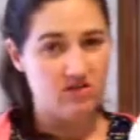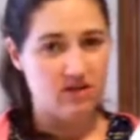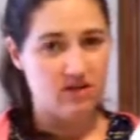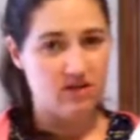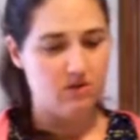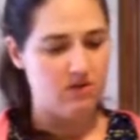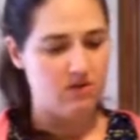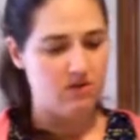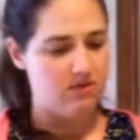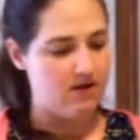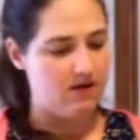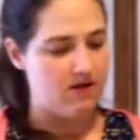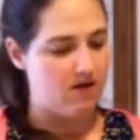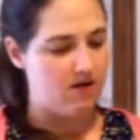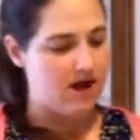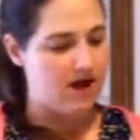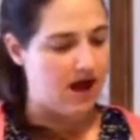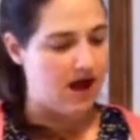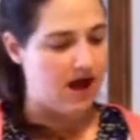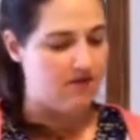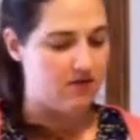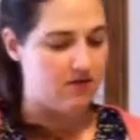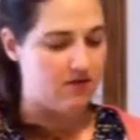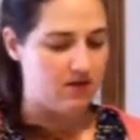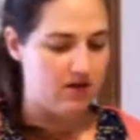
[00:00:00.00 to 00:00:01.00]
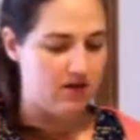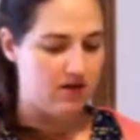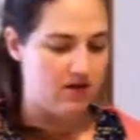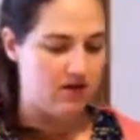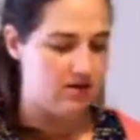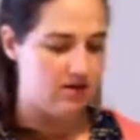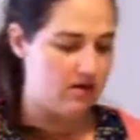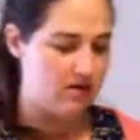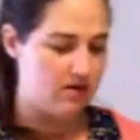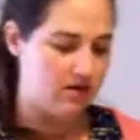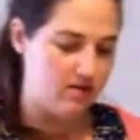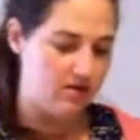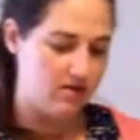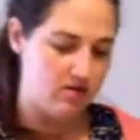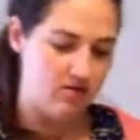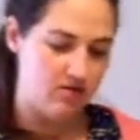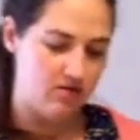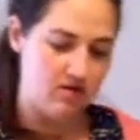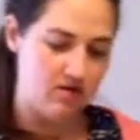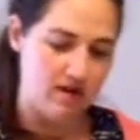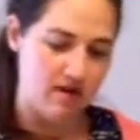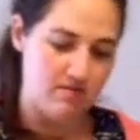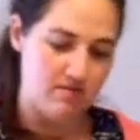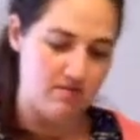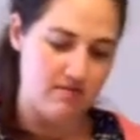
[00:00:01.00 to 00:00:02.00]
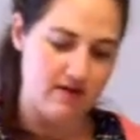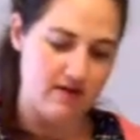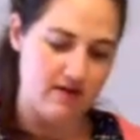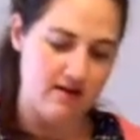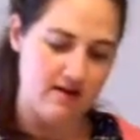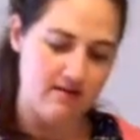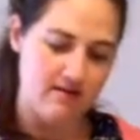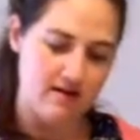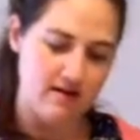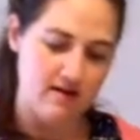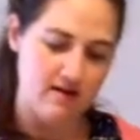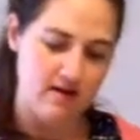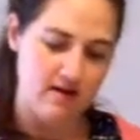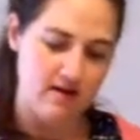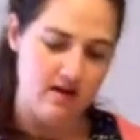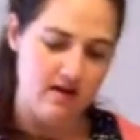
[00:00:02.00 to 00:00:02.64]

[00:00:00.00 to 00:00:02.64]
out to be about half of the little cup of icing.